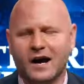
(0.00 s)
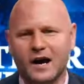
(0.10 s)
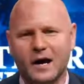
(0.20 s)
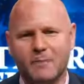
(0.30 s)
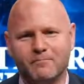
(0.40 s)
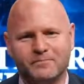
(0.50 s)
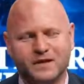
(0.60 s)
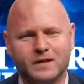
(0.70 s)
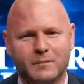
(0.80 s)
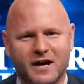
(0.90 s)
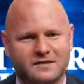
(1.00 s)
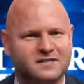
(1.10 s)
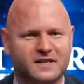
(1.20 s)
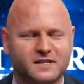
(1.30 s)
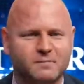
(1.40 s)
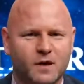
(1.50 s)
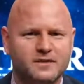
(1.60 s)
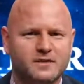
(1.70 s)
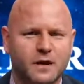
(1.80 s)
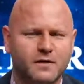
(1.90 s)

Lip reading: about 6 months ago.